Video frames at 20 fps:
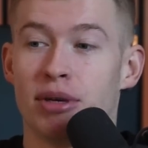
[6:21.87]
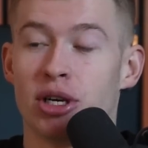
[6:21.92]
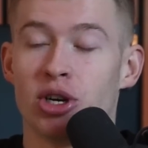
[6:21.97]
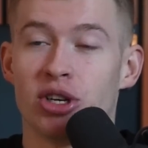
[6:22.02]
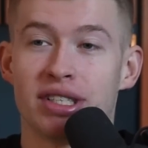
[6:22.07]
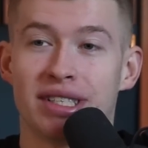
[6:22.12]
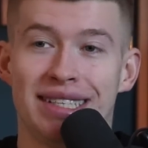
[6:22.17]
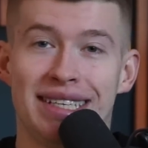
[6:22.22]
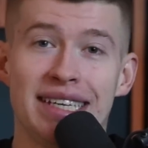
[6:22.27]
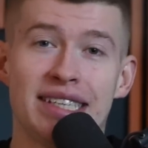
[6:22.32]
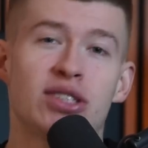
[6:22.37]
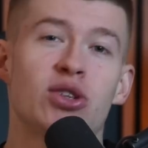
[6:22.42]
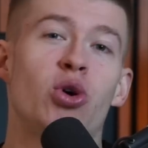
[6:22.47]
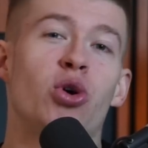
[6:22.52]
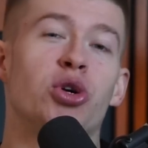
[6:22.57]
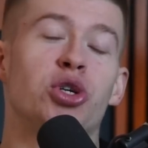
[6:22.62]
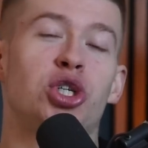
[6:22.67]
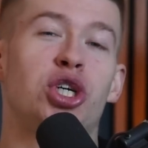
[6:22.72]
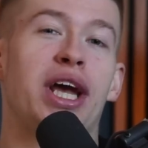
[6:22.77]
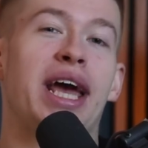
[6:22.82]
because
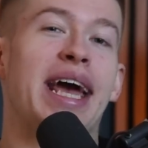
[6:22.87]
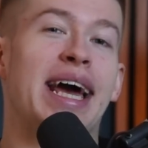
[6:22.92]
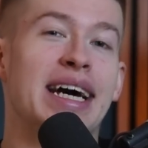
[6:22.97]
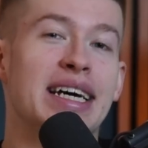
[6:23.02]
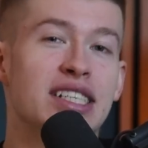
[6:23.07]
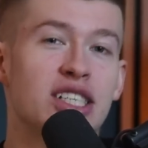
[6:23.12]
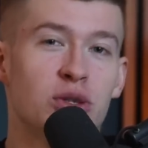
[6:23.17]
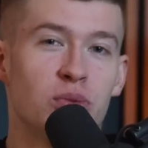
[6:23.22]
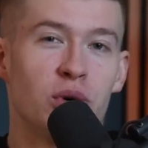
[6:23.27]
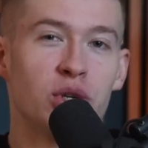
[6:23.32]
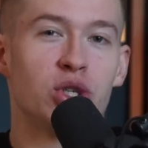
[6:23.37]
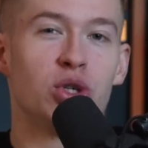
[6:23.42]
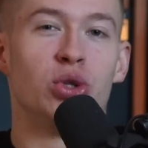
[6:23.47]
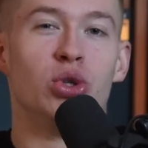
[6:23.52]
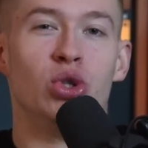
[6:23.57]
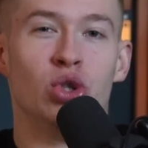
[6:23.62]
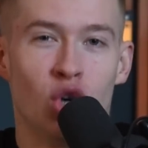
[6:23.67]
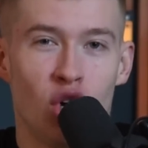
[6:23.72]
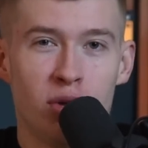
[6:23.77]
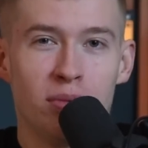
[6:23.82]
Discord dot J S, what you
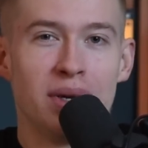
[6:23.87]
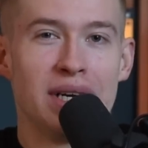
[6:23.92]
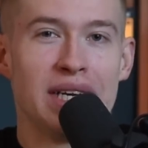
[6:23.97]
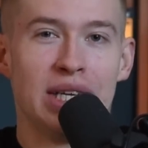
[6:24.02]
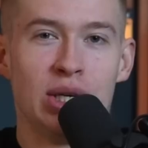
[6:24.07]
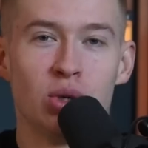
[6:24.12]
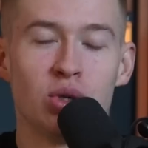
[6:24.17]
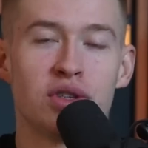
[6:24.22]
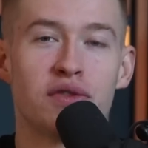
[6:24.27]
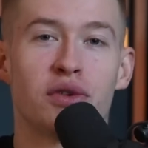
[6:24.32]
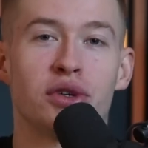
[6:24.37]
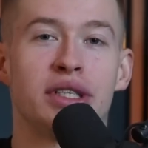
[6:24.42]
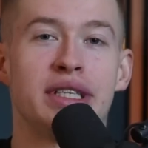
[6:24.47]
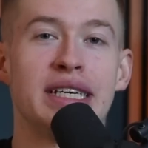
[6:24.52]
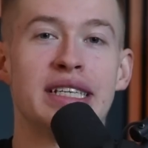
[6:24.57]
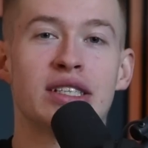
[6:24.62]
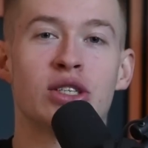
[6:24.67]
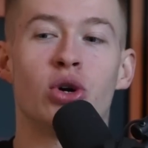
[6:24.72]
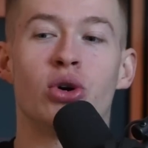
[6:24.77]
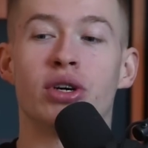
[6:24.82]
normally use for
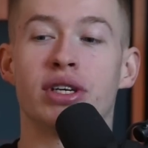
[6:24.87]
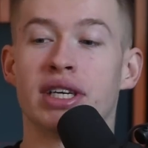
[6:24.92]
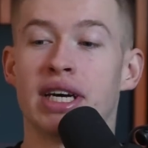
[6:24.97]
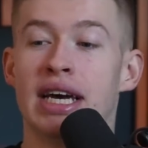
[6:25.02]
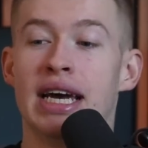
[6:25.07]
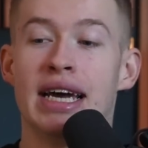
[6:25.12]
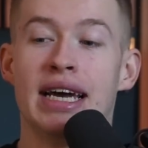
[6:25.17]
Discord